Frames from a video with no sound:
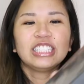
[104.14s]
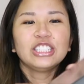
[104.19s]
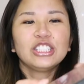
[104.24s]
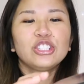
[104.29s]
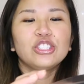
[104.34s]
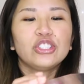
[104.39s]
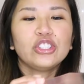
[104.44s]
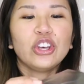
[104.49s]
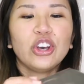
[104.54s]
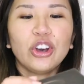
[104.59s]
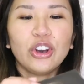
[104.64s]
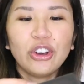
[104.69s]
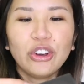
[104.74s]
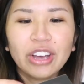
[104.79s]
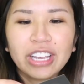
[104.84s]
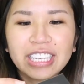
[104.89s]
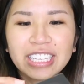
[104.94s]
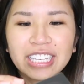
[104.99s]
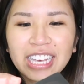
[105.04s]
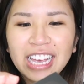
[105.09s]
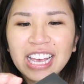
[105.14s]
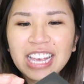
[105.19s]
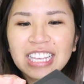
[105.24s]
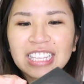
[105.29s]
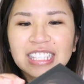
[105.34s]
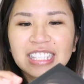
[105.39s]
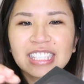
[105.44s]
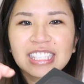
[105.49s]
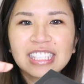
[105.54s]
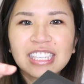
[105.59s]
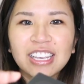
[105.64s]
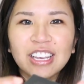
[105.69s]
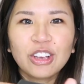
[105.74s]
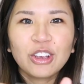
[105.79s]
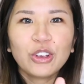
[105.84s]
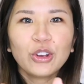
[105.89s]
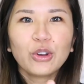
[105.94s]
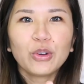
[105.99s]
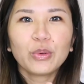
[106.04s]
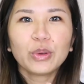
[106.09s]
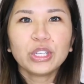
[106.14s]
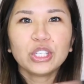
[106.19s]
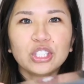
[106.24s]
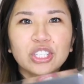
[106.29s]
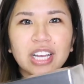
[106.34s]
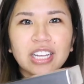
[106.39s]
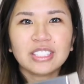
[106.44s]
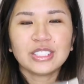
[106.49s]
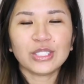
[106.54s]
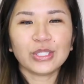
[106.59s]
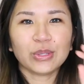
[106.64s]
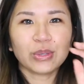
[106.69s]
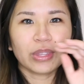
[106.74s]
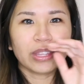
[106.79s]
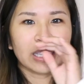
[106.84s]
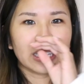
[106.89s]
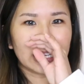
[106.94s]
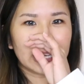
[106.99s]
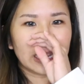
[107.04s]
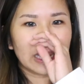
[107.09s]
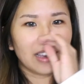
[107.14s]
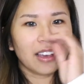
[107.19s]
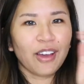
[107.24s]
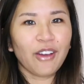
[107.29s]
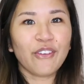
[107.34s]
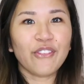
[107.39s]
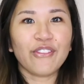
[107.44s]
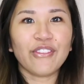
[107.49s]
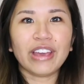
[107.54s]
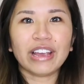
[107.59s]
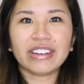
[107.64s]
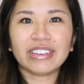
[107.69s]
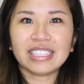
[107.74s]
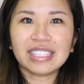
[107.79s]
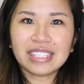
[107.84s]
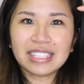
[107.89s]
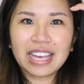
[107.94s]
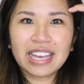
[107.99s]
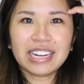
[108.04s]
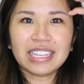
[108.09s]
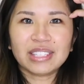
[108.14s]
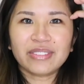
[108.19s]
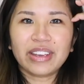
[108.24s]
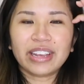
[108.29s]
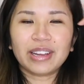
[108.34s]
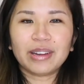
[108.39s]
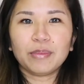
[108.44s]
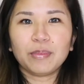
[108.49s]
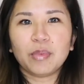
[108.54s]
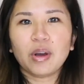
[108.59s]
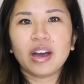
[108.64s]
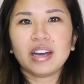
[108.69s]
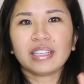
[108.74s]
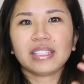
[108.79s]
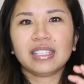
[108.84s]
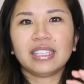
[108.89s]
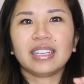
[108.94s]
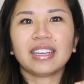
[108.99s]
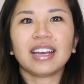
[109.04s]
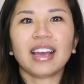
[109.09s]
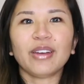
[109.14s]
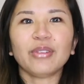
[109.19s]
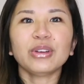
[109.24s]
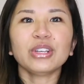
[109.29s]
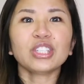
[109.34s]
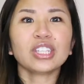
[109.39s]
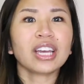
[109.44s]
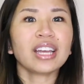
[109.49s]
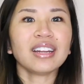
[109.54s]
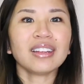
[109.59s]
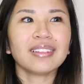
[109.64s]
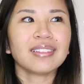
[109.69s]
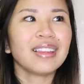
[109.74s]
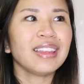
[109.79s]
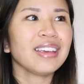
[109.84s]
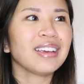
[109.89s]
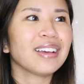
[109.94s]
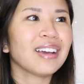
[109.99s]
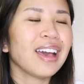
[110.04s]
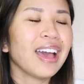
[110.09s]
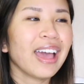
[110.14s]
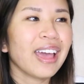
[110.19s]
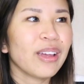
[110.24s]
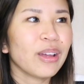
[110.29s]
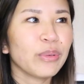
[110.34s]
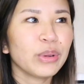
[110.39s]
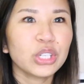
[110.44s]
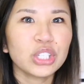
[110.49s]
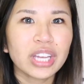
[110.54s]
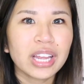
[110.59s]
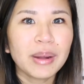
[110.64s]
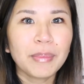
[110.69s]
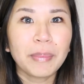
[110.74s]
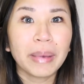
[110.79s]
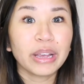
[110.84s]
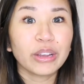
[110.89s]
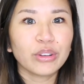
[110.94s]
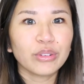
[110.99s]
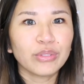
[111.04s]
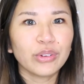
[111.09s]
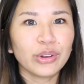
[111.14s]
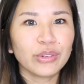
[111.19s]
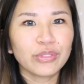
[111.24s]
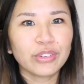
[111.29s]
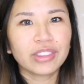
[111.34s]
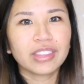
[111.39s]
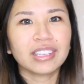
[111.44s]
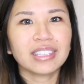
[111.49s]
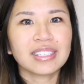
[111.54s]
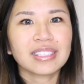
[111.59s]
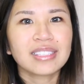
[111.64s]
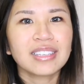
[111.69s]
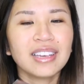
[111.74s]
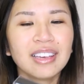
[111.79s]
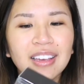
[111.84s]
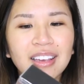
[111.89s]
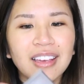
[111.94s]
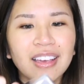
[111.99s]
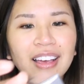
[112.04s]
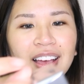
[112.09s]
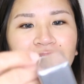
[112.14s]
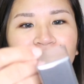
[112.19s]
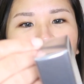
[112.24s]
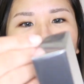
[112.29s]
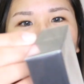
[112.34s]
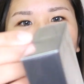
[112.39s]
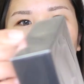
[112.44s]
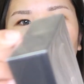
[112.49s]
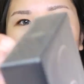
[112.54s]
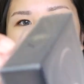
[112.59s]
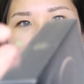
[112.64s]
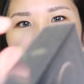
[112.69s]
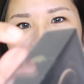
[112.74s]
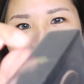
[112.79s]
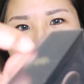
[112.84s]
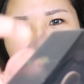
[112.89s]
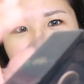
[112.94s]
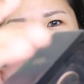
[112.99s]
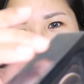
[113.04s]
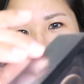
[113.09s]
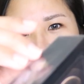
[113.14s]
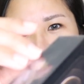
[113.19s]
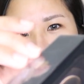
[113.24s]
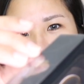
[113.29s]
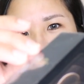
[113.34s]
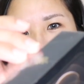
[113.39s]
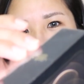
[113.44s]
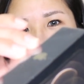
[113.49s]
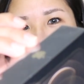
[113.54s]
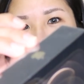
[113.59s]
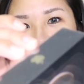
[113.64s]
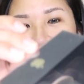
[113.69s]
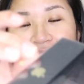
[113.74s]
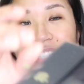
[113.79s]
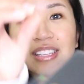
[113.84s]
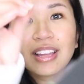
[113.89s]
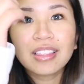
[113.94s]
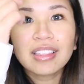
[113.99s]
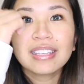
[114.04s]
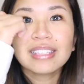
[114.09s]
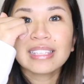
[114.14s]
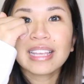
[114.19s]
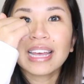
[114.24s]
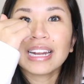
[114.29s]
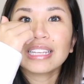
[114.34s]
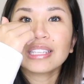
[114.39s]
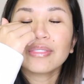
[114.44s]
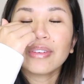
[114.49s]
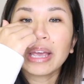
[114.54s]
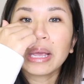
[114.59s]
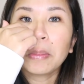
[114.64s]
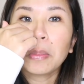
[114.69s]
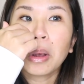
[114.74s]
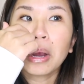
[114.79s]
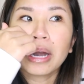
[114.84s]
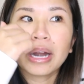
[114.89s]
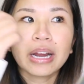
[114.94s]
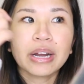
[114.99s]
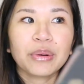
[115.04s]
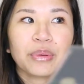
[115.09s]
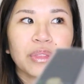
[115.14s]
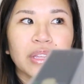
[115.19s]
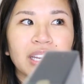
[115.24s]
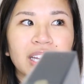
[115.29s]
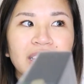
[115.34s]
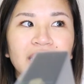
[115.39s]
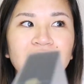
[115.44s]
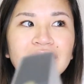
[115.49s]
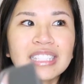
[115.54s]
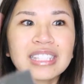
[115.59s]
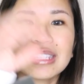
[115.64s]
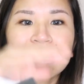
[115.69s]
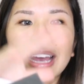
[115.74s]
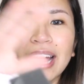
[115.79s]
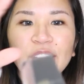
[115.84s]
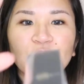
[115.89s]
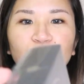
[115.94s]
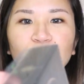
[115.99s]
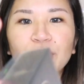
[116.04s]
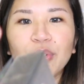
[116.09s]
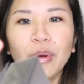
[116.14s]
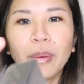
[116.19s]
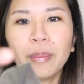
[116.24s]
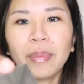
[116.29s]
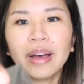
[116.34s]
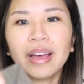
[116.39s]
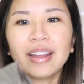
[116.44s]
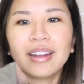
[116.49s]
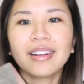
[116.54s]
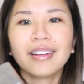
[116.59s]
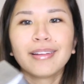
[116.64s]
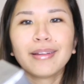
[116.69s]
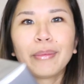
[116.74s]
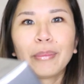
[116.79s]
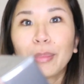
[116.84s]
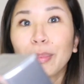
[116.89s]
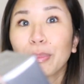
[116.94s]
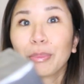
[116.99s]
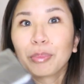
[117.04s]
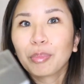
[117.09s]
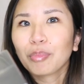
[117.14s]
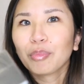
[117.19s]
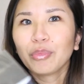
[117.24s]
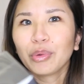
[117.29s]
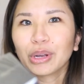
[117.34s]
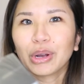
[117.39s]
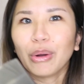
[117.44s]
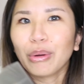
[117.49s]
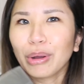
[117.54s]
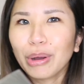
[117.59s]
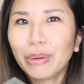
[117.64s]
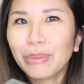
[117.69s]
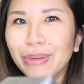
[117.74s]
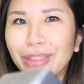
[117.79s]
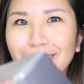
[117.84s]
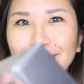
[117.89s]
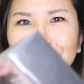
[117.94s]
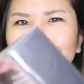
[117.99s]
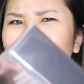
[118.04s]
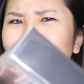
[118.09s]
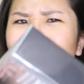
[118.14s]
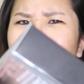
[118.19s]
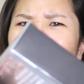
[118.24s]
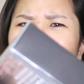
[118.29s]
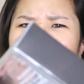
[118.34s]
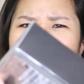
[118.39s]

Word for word: so I guess we shall do the very satisfying unboxing I wish I had a, like I wish I had a microphone for this okay okay I mean this is not the satisfying part I don't think I think it's the actual phone but we're gonna go with it we're gonna go